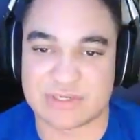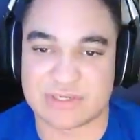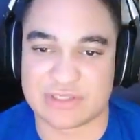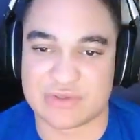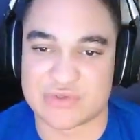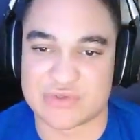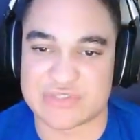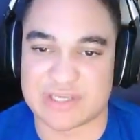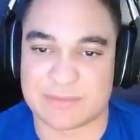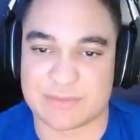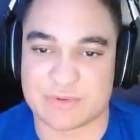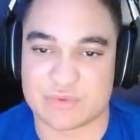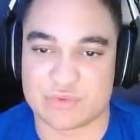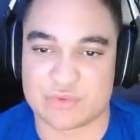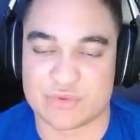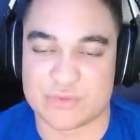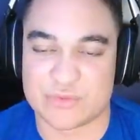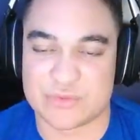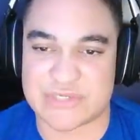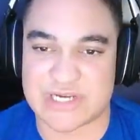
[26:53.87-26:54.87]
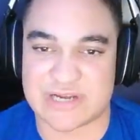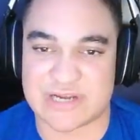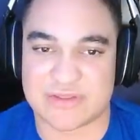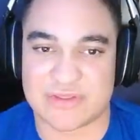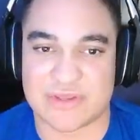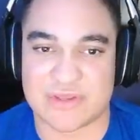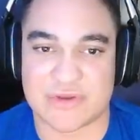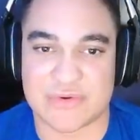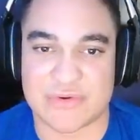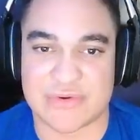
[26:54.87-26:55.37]
and those type of groups
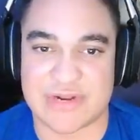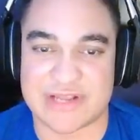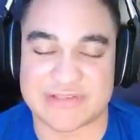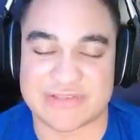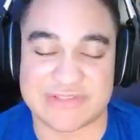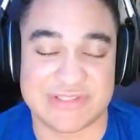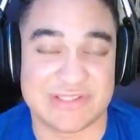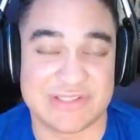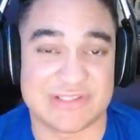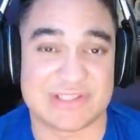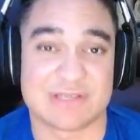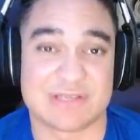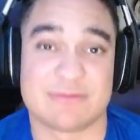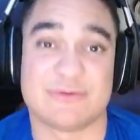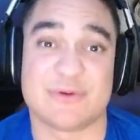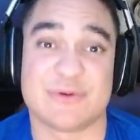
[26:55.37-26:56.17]
out there, and I've seen some